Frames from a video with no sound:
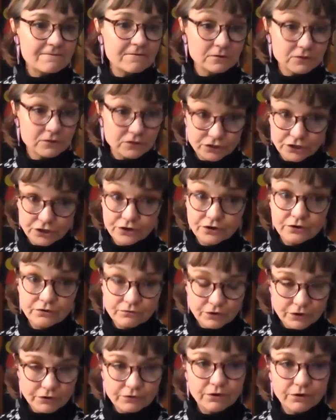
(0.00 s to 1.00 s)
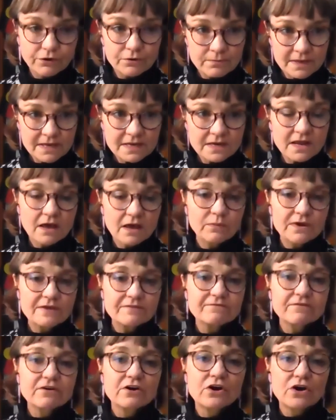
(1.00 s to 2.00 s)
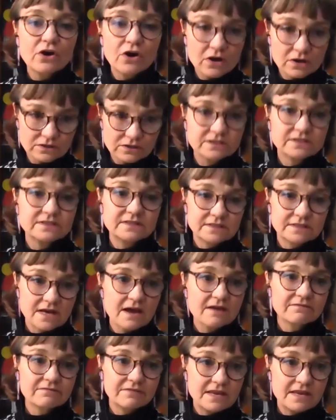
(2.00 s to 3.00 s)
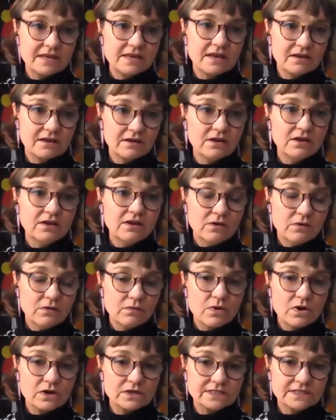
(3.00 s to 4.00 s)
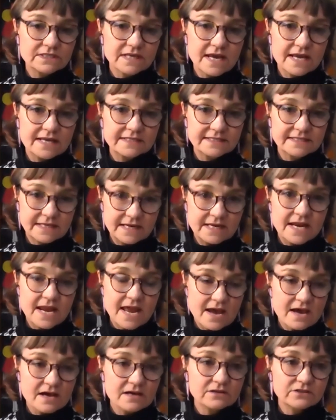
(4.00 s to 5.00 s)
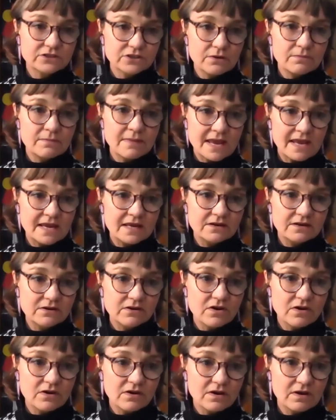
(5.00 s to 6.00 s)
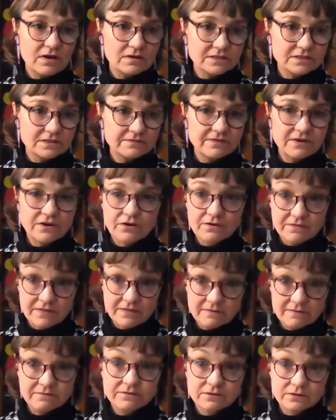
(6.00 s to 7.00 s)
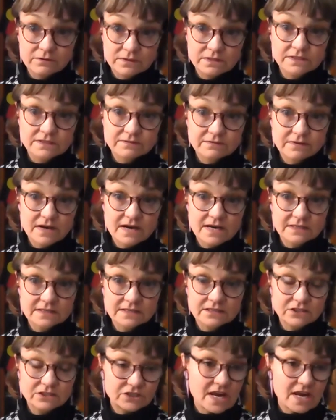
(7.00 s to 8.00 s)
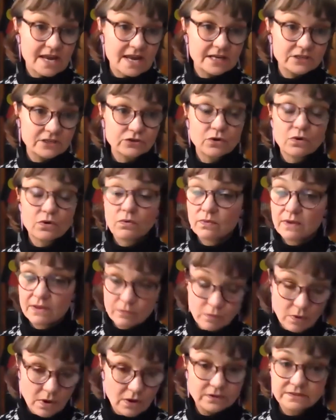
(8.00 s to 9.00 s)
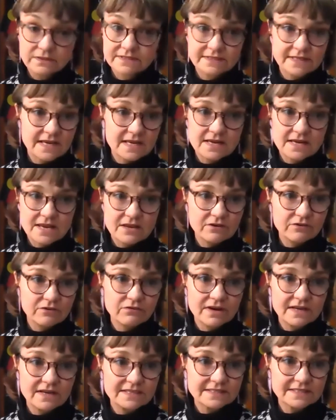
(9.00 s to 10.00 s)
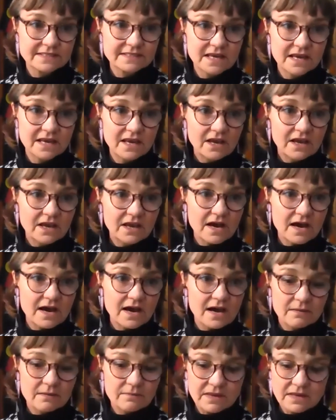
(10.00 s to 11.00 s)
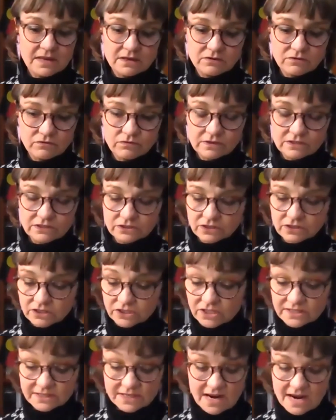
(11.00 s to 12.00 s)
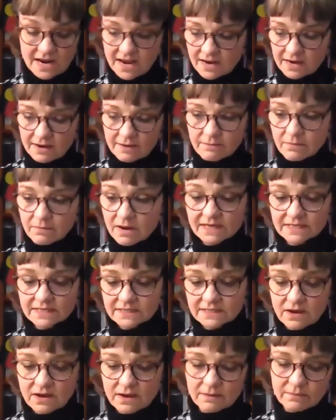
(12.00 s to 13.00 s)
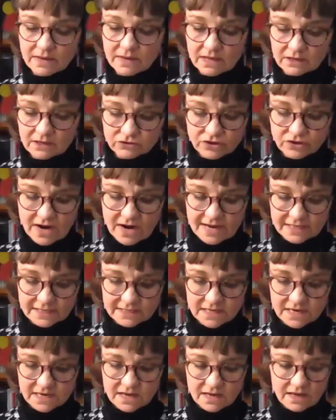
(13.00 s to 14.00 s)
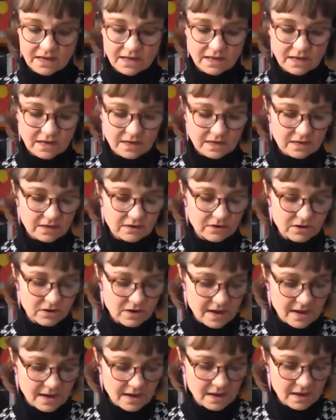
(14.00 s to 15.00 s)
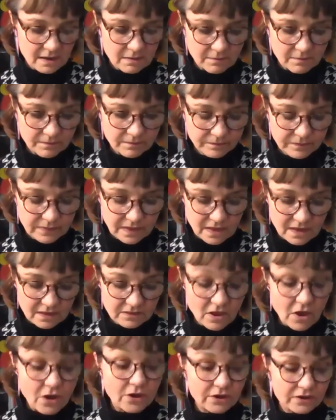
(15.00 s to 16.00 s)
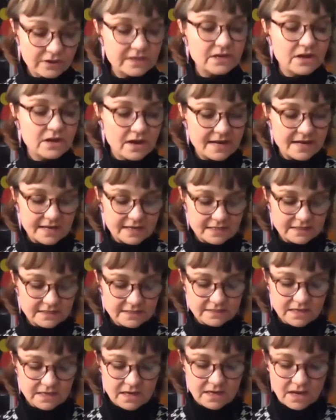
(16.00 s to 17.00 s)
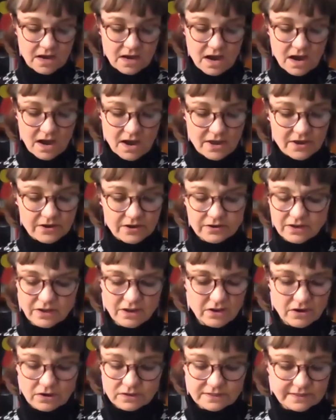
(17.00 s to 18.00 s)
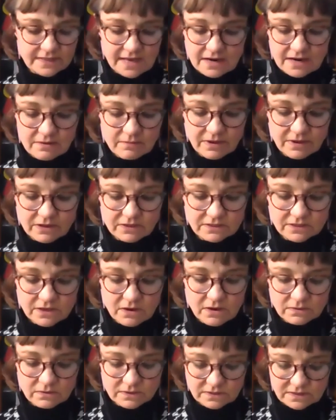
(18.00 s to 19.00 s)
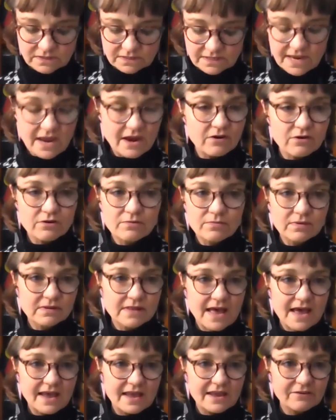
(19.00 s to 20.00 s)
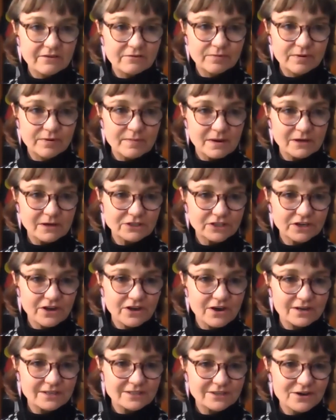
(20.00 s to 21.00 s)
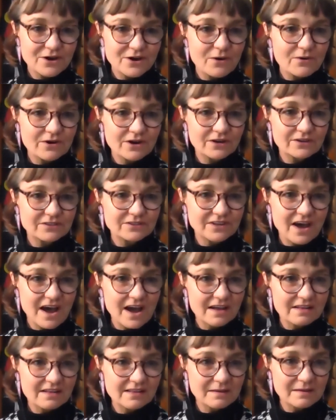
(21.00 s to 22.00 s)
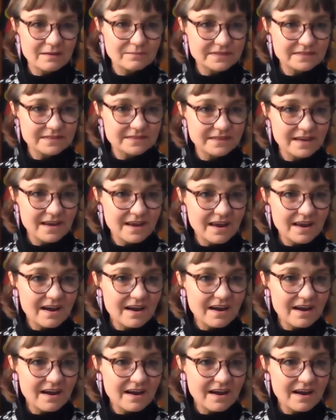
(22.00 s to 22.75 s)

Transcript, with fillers: for student recruitment, we've got to start thinking what is in our domain uh, sphere of influence for us to change, or we won't see an increase um, in researchers. And, and in my time being trained in um, the early nineties, I only got sent because I was terrible at health promotion, going to Gold Coast nightclubs